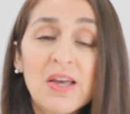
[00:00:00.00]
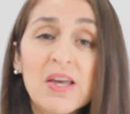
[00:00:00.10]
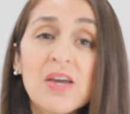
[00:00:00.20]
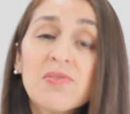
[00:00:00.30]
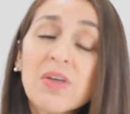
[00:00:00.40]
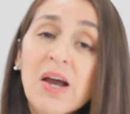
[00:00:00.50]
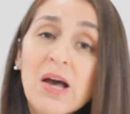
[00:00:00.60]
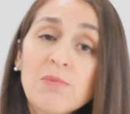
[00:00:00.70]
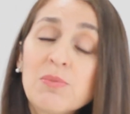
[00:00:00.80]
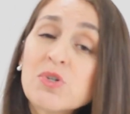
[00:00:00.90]
If the
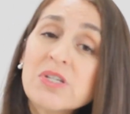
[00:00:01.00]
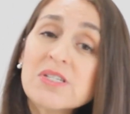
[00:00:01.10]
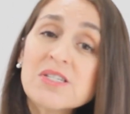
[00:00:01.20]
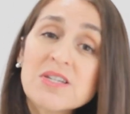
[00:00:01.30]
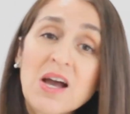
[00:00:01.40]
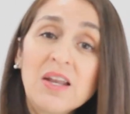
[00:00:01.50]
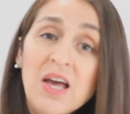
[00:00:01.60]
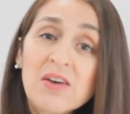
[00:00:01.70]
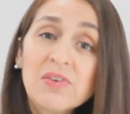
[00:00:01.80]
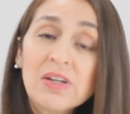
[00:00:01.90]
hamper does not
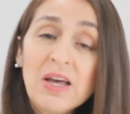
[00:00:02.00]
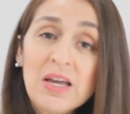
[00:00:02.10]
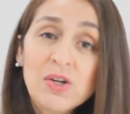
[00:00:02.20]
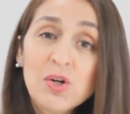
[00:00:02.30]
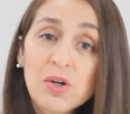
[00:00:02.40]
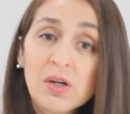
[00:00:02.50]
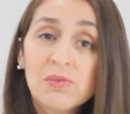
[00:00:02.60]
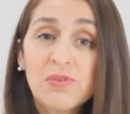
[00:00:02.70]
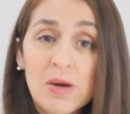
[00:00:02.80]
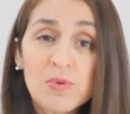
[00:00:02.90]
have a liner, a
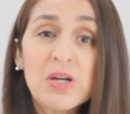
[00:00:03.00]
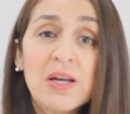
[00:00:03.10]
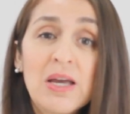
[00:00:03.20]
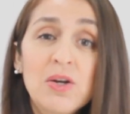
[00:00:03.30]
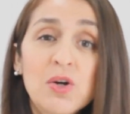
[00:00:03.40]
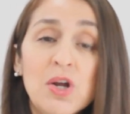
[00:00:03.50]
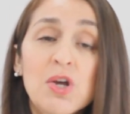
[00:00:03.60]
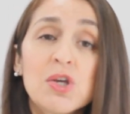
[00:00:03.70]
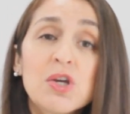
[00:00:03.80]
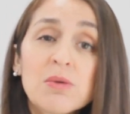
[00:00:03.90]
fabric liner,
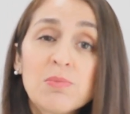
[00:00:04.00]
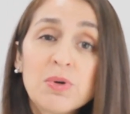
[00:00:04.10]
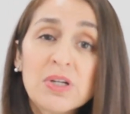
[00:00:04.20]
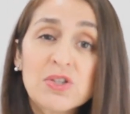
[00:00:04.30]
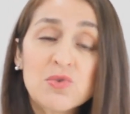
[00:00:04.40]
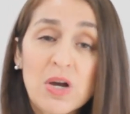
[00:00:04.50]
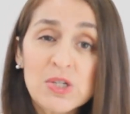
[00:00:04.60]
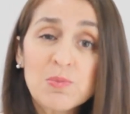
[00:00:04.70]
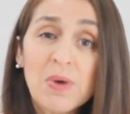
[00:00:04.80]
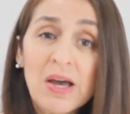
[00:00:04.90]
you can put a
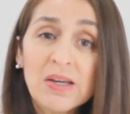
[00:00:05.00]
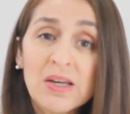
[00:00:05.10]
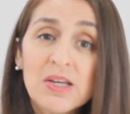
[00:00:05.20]
trash bag.